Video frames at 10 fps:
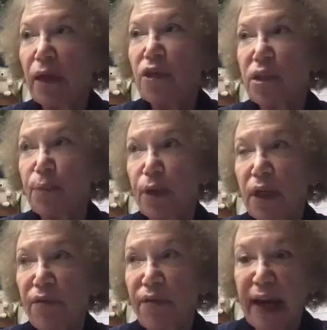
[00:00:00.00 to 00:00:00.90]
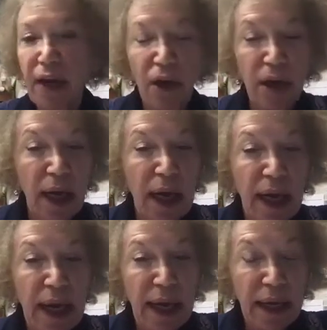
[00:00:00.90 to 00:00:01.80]
Just put the fan on.
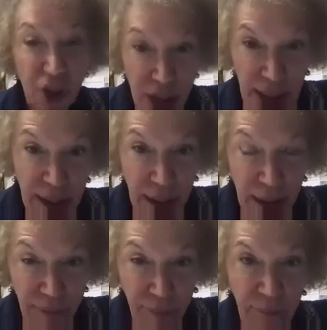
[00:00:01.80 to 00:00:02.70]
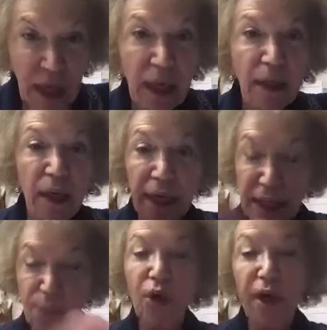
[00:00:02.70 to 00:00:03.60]
And she did. And the
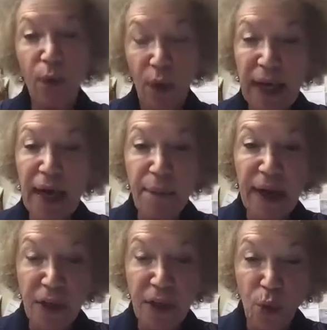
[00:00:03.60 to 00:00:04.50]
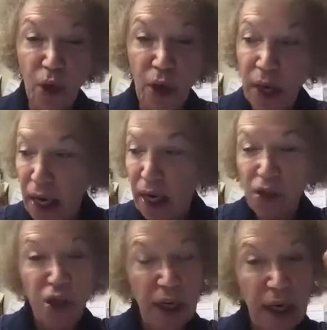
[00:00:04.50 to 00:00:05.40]
next morning when I came back to work,
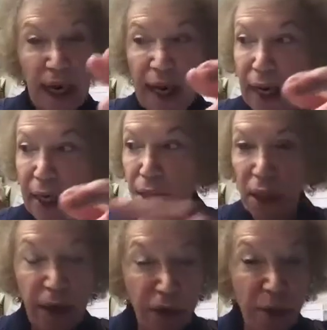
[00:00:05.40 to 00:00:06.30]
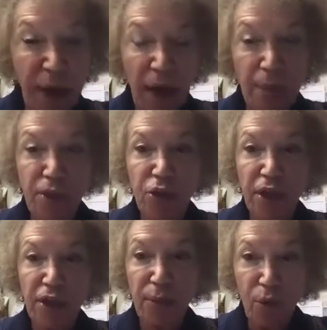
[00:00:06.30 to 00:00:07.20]
she had cleared the bowel
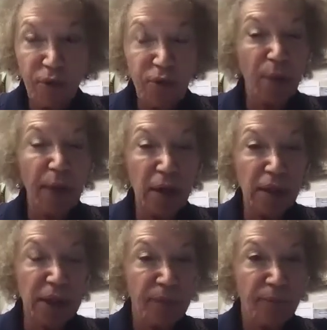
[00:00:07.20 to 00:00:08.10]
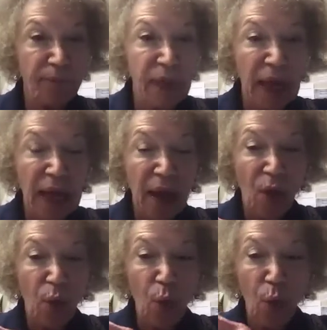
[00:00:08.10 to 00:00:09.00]
obstruction, moved her bowels,
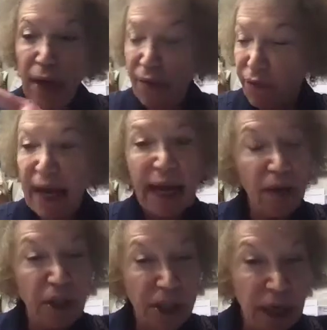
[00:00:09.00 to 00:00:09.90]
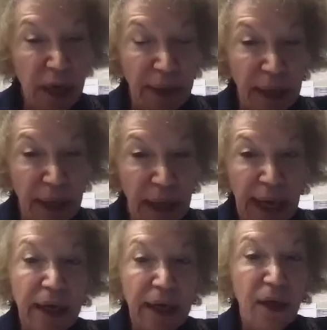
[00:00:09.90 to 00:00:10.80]
had a flat stomach,
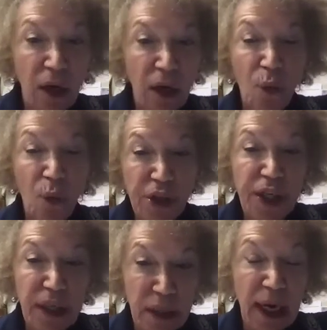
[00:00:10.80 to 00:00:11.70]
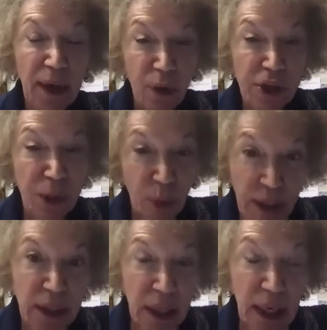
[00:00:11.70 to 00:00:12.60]
and could go home where she could die where she
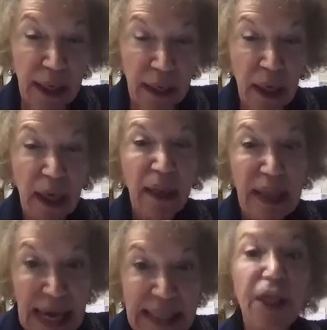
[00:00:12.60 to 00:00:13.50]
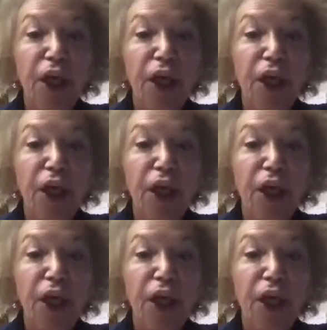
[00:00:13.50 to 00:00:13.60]
wanted to die. That's